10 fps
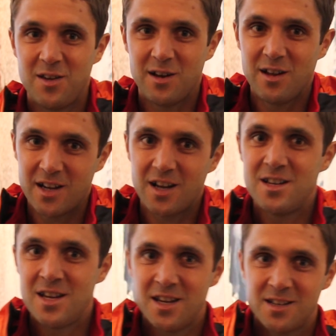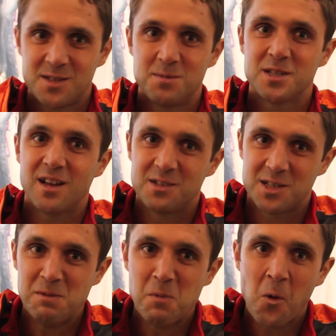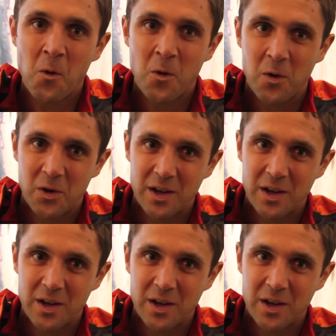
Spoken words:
that like I needed substantially more